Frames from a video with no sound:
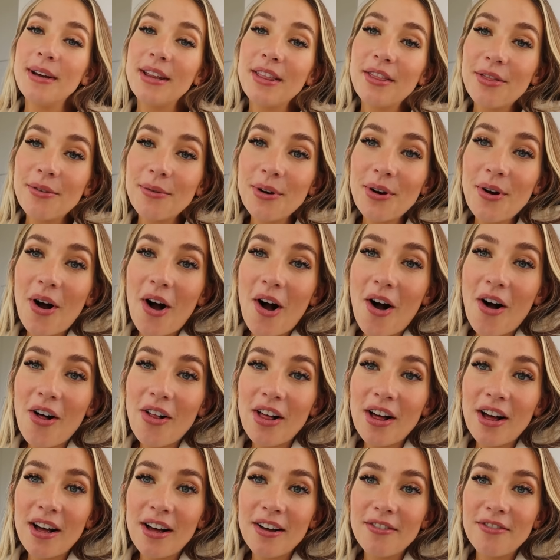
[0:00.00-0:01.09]
went through all
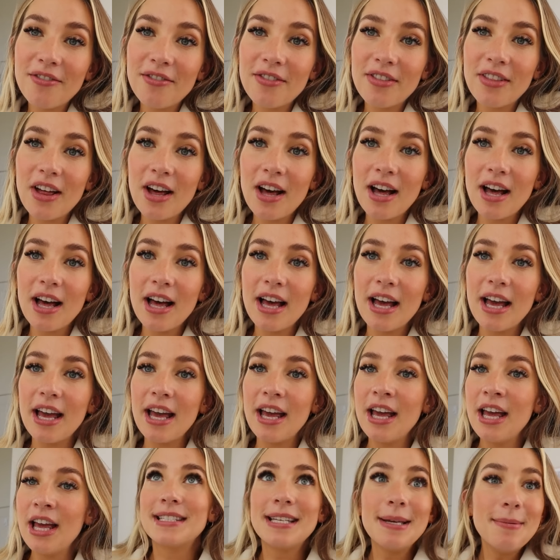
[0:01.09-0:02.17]
of
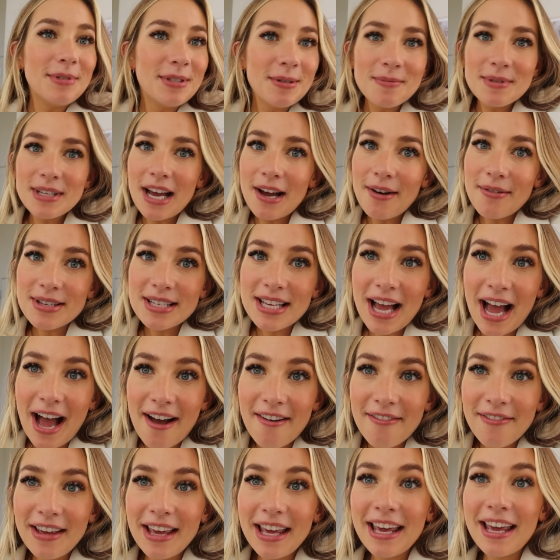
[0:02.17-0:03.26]
the symptoms I was
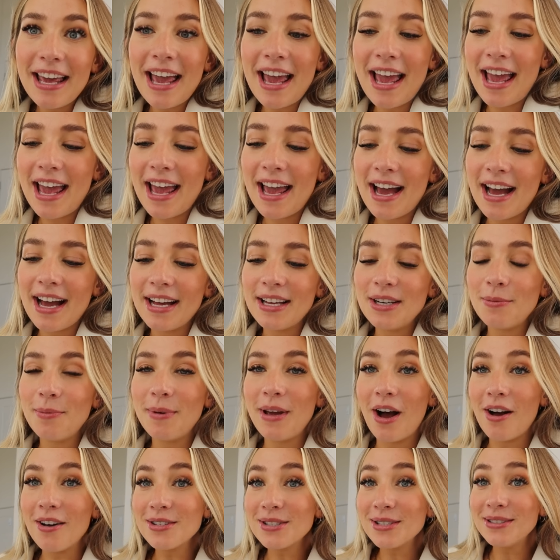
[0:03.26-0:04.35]
having, and
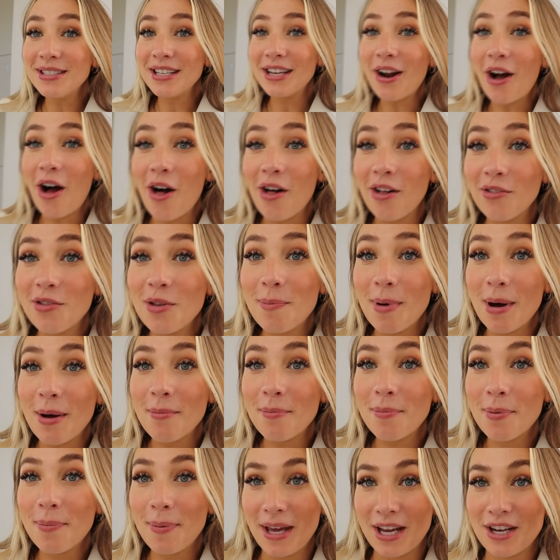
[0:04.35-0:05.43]
we also did all of the
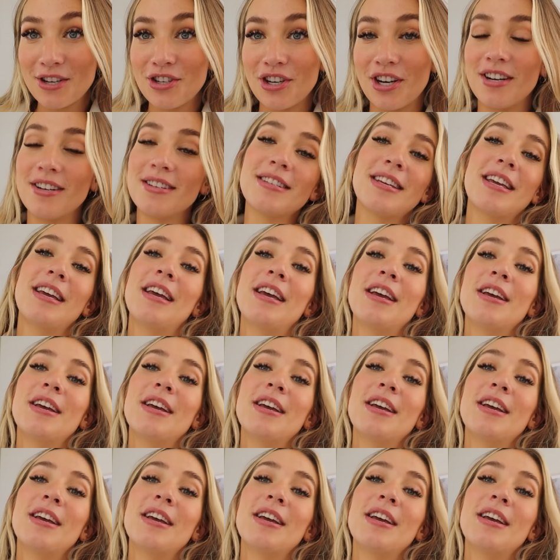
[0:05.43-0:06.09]
bump pictures.